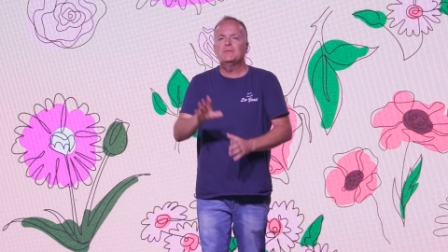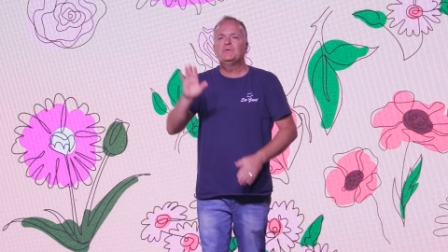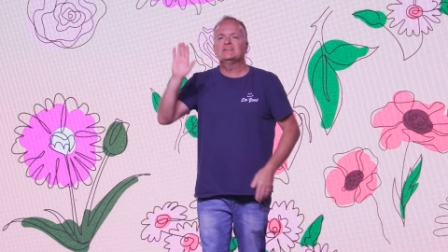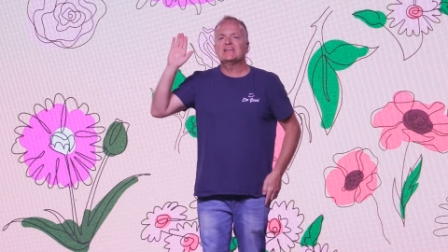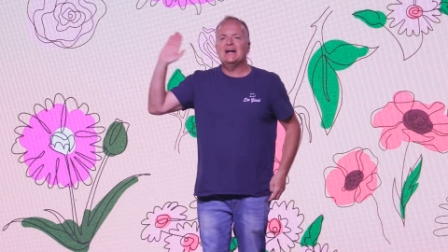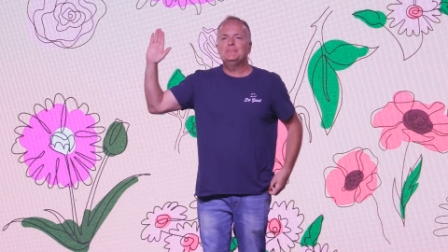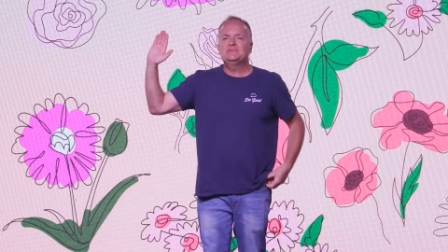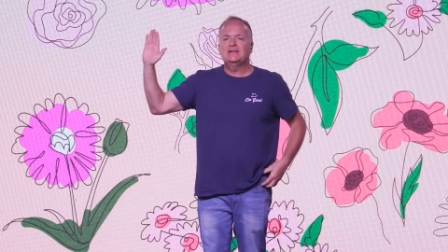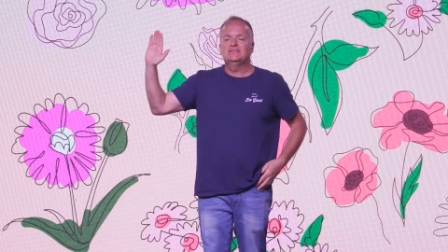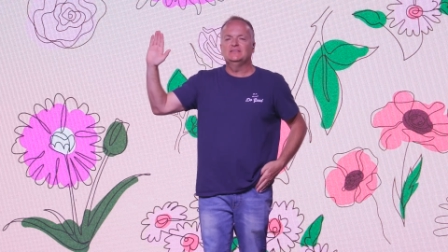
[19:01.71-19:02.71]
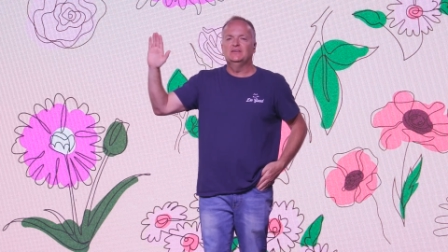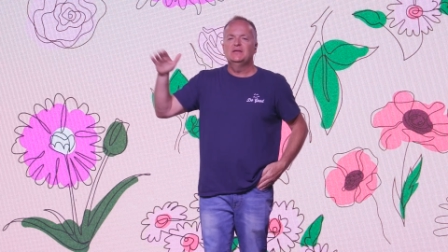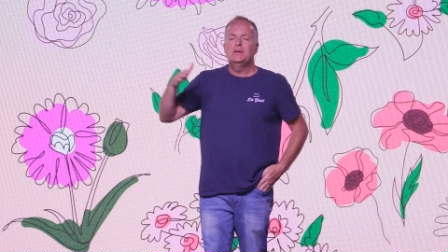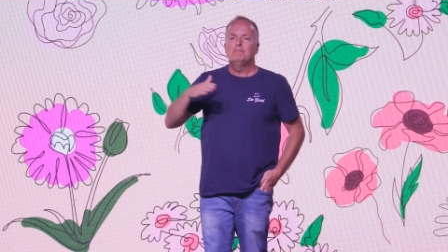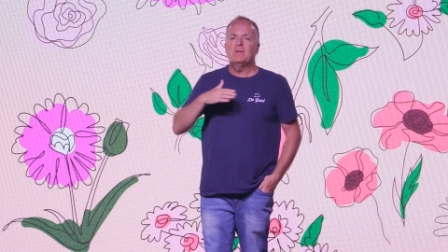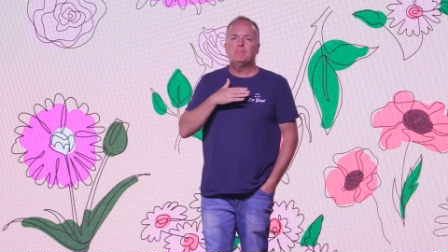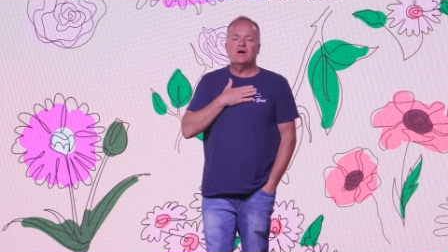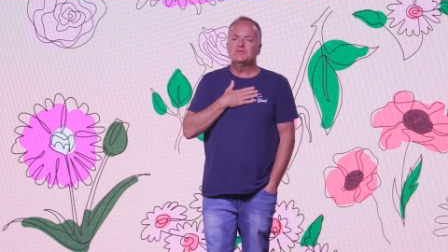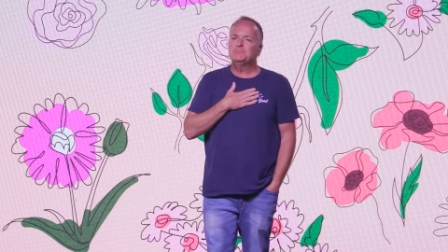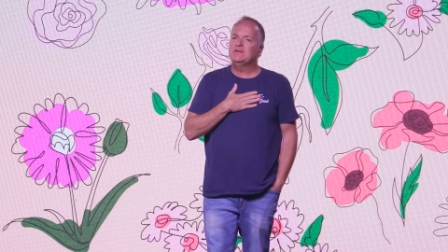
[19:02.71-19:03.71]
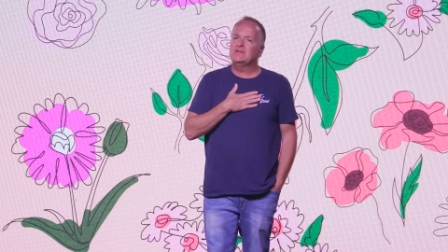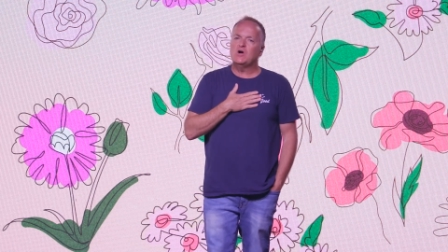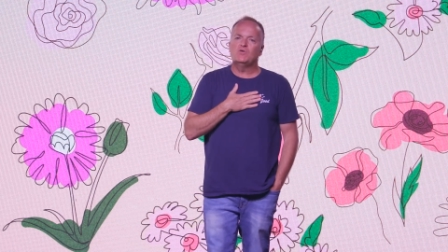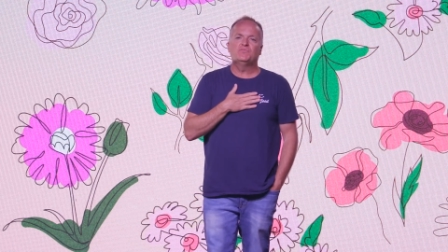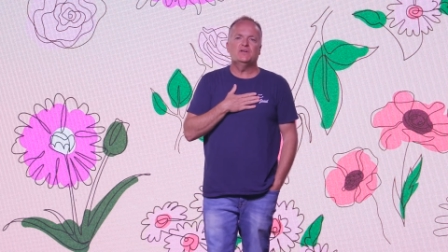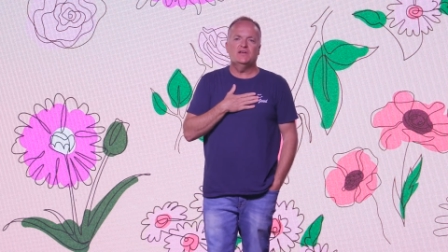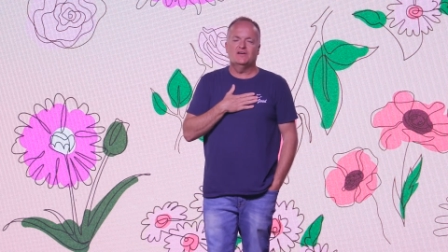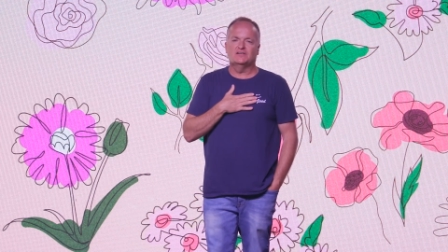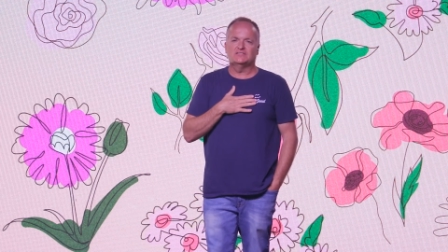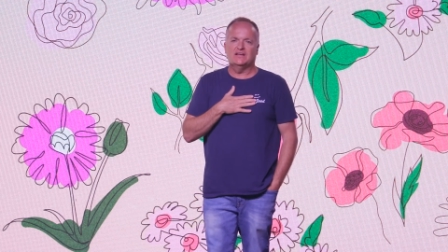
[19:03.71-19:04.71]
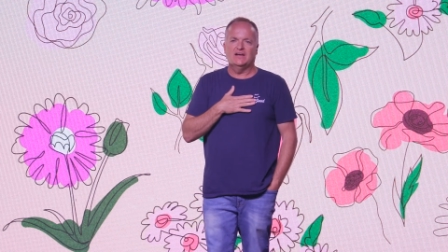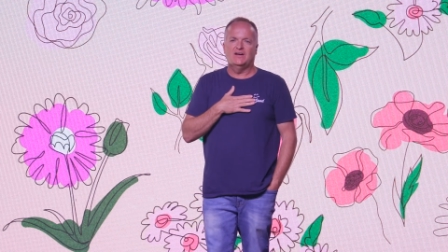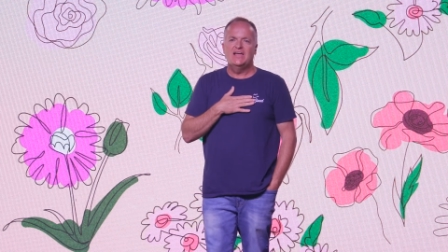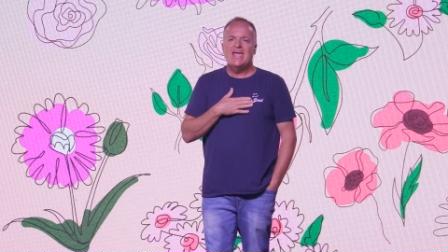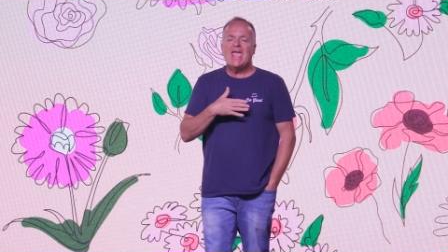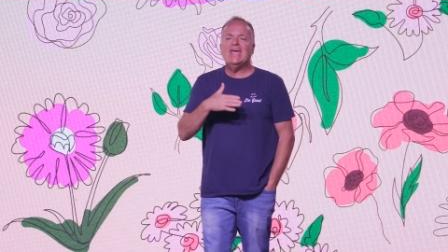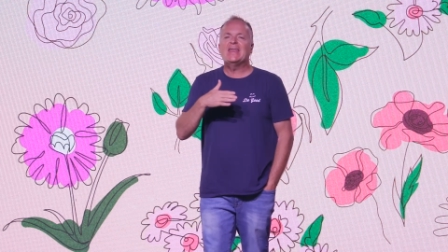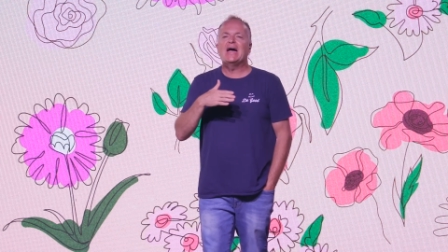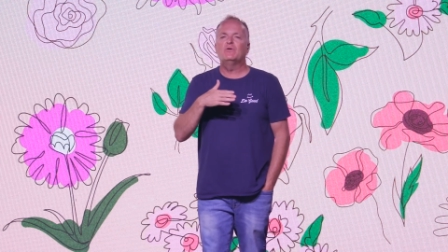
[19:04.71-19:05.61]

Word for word: Because I'm telling you, my mom's been gone for years now, and I